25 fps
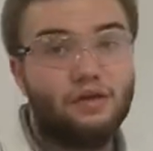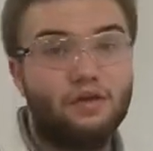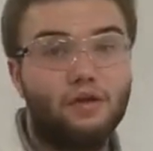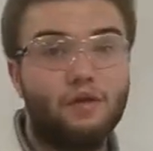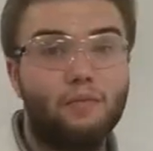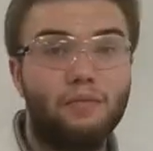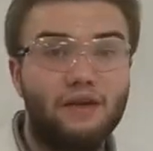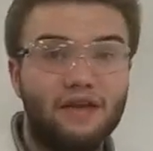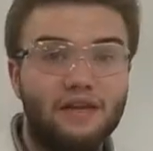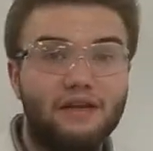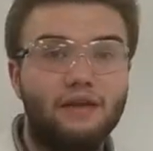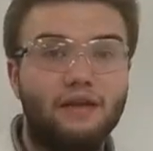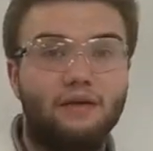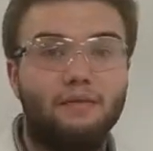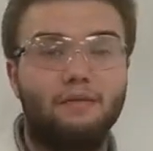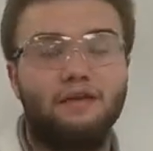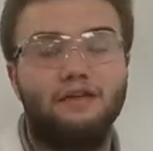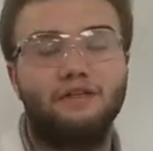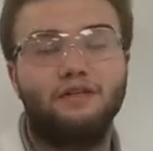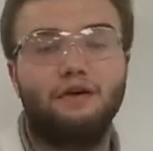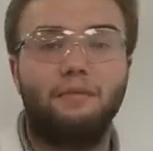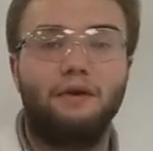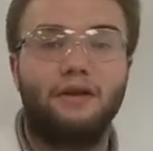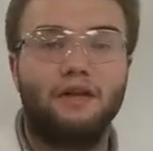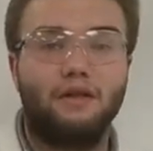The rubidium
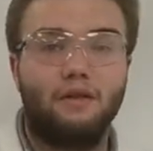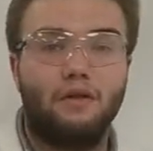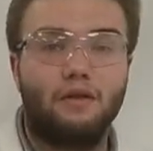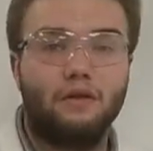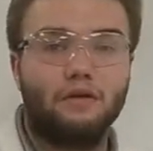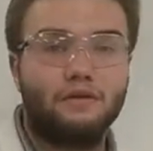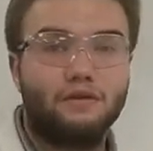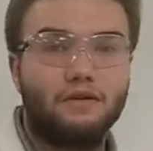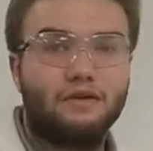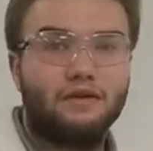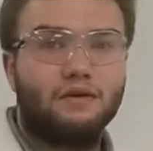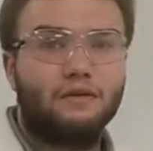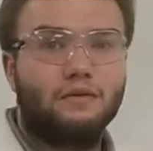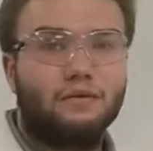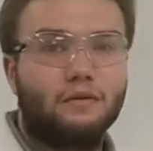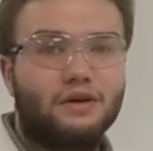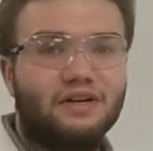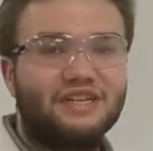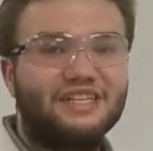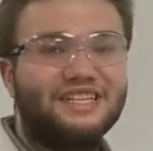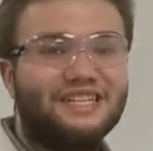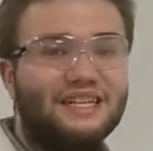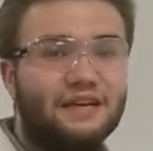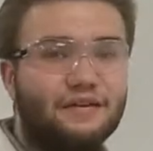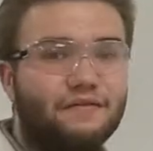atomic clock
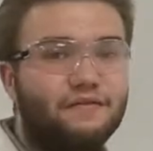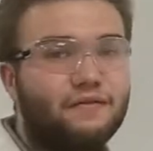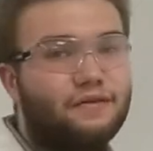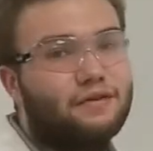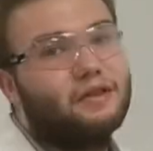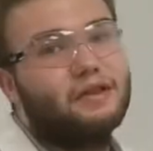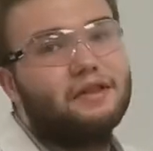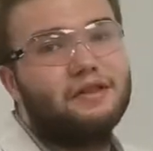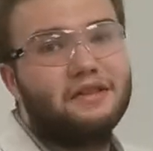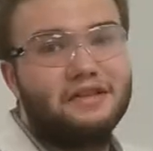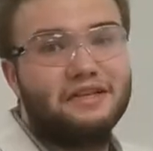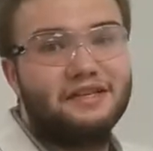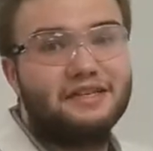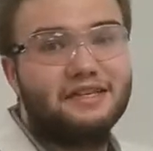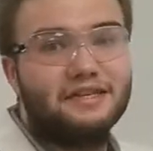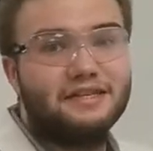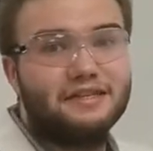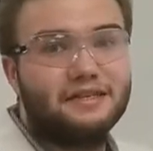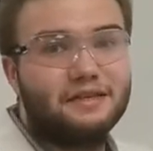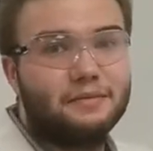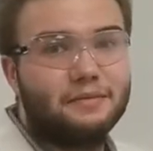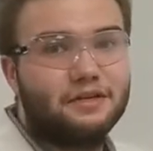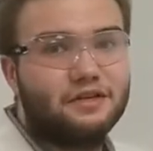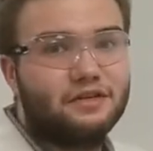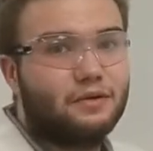works different than the
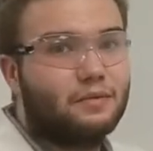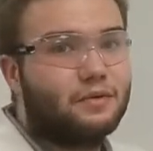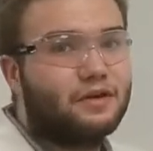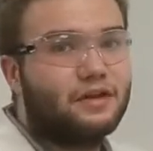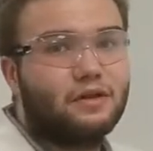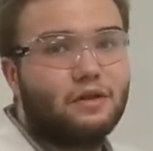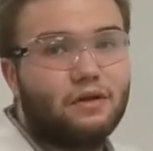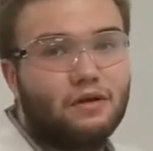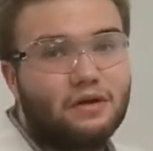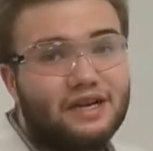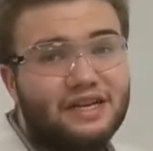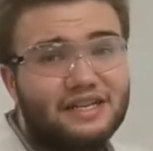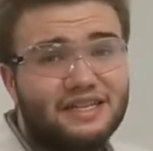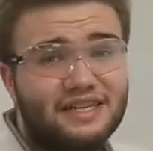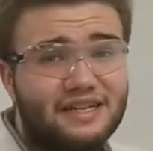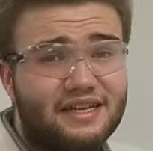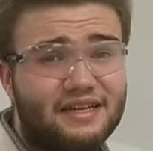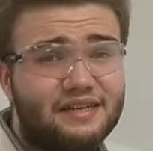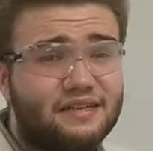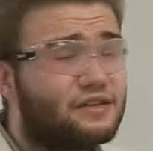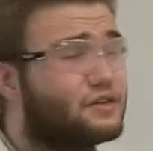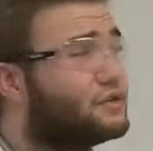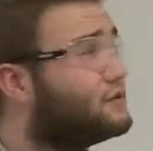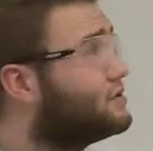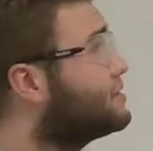cesium atomic clock as it
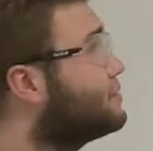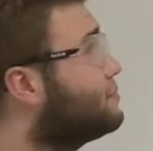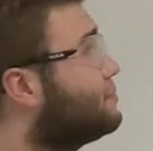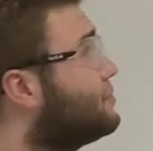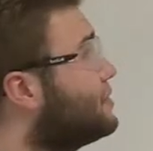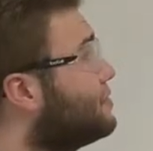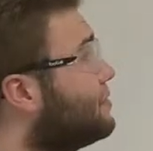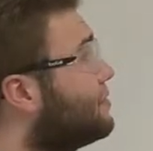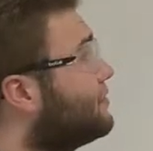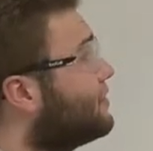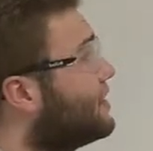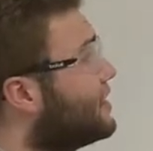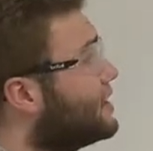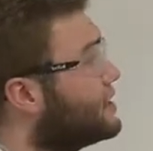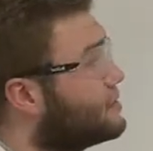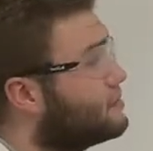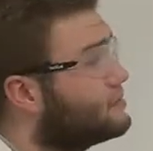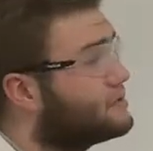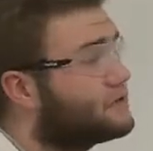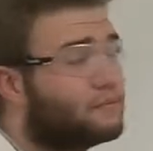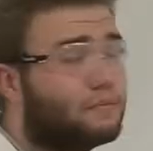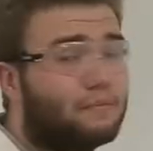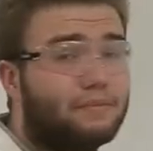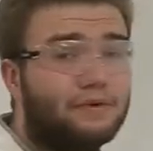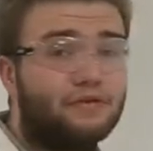doesn't use a beam of
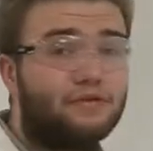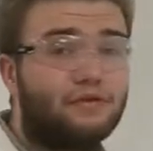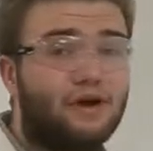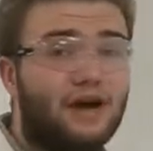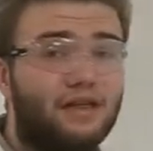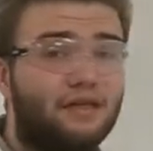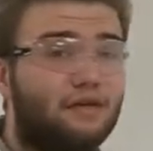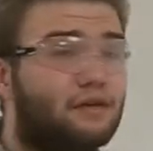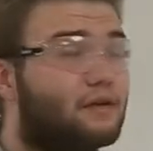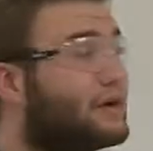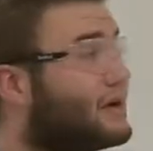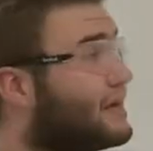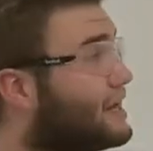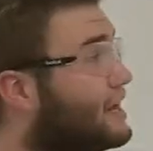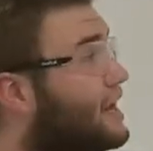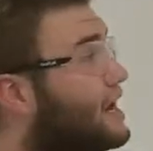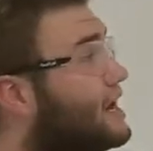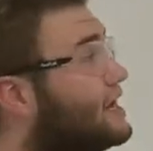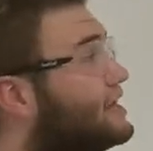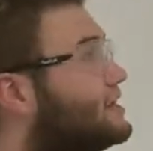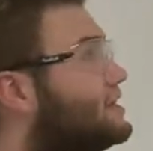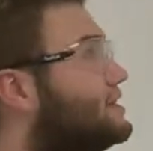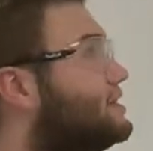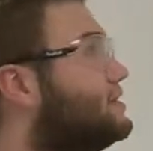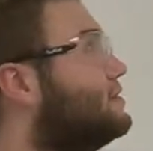atoms but rather a
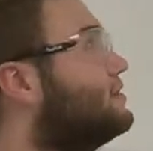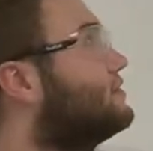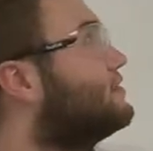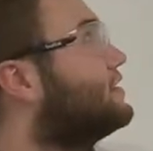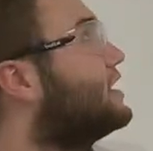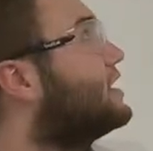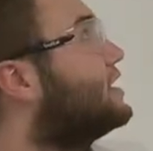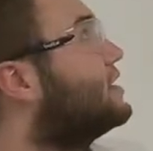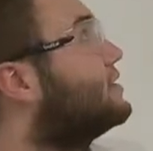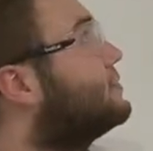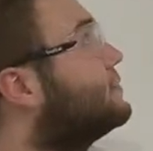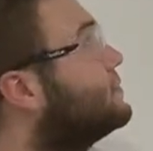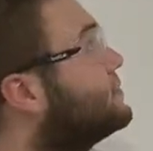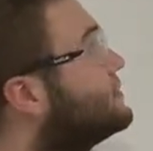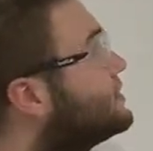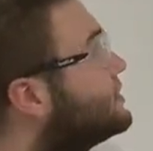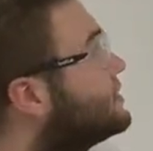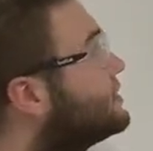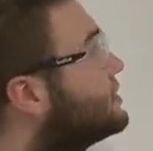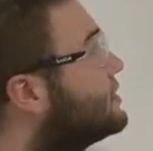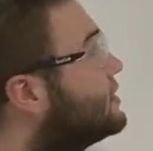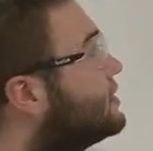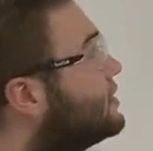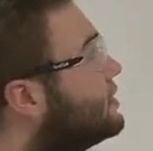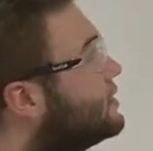gas of
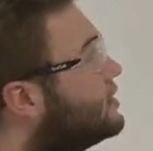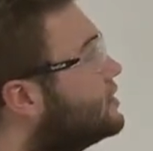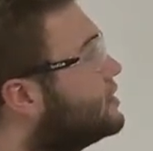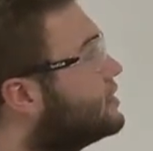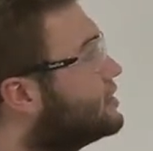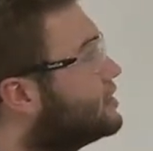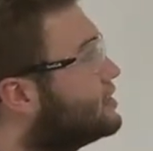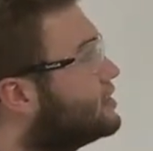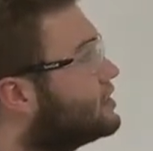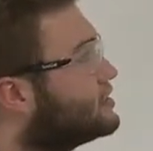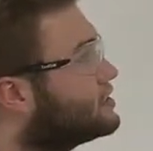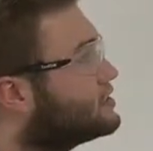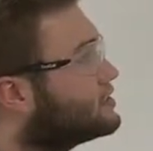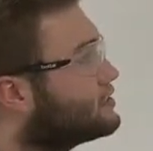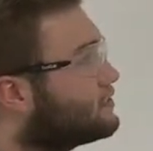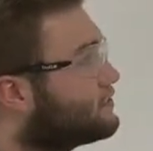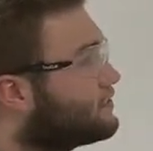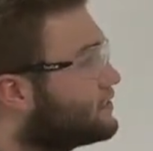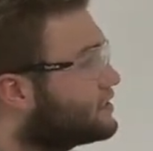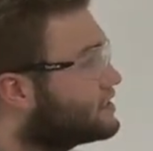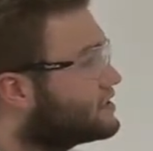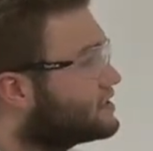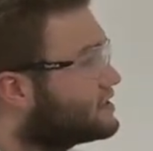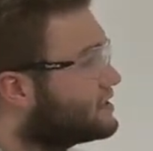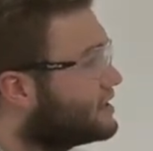atoms. So
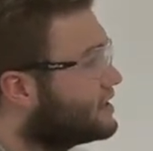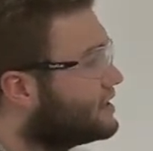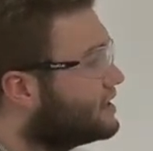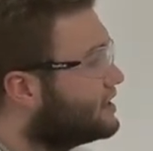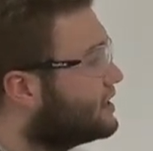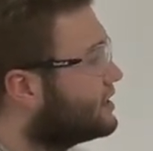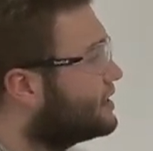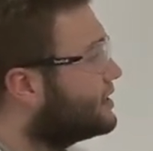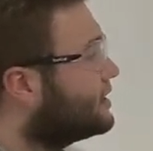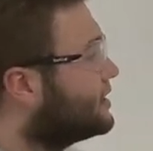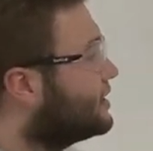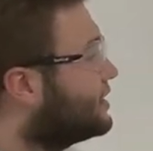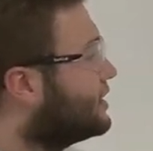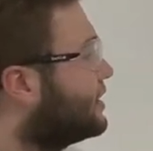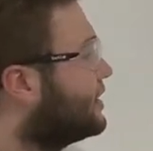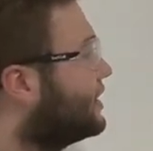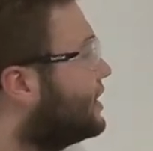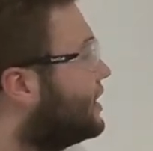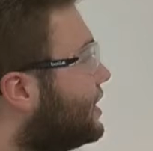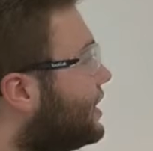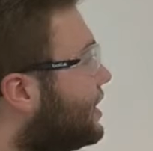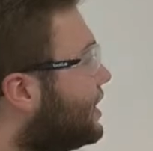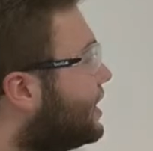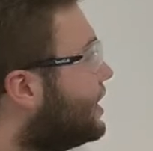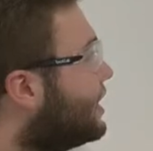firstly,
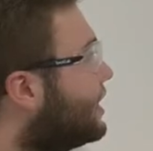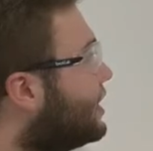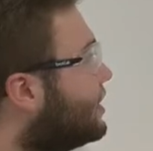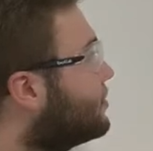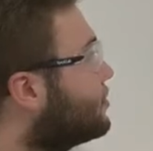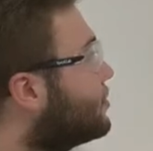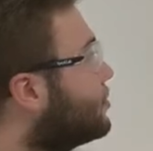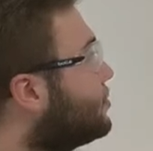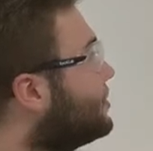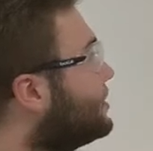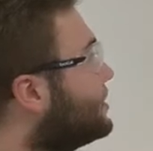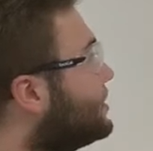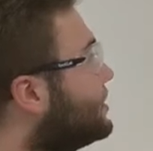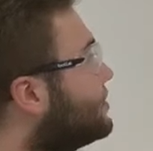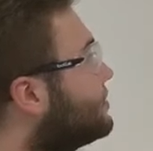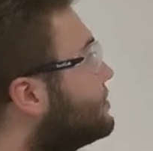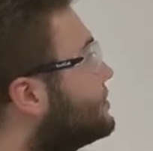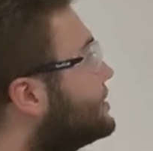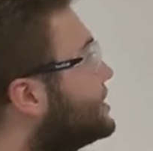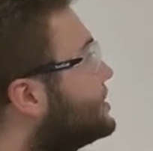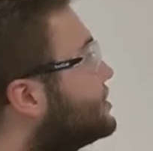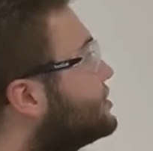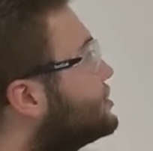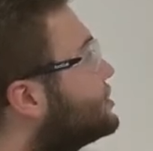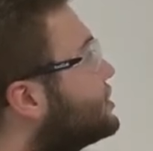a
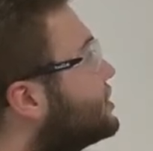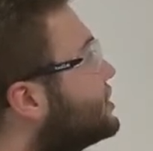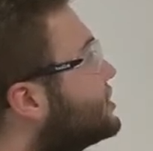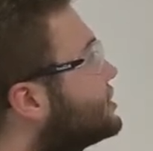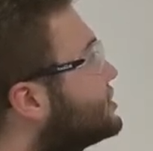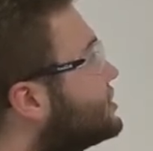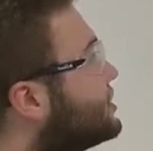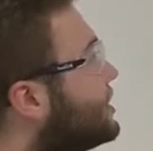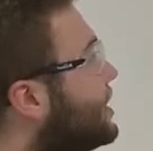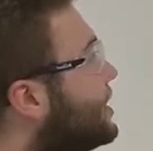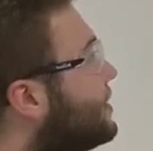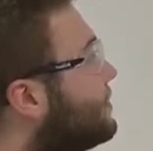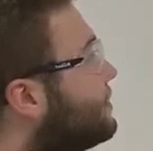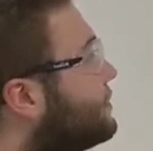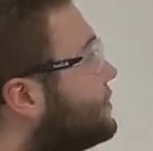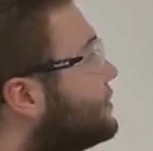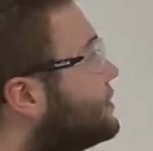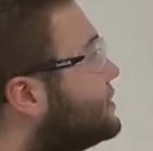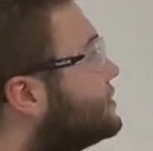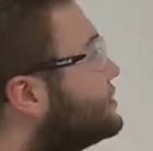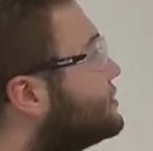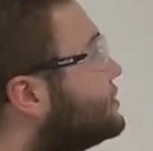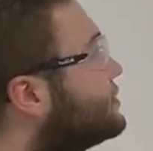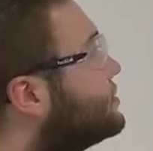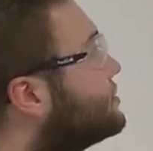rubidium discharge lamp
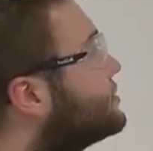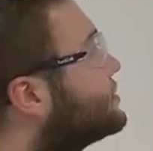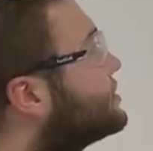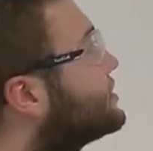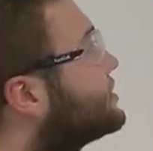is